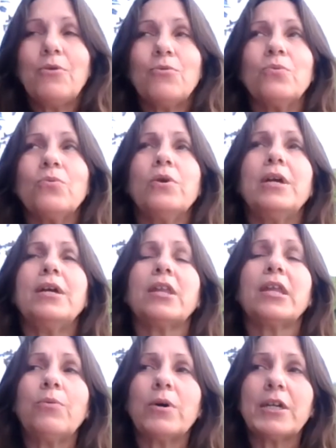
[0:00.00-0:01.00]
I
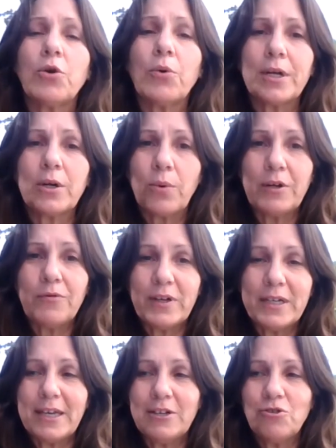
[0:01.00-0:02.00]
really want to go on a great
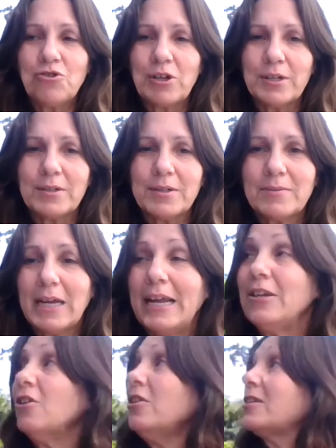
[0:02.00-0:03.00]
vacation.
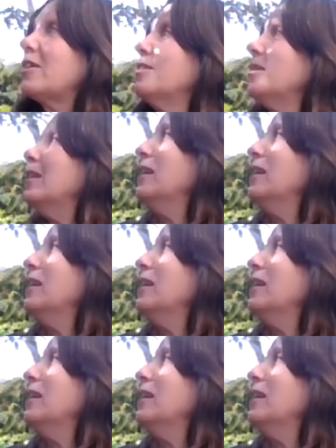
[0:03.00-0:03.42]
And look,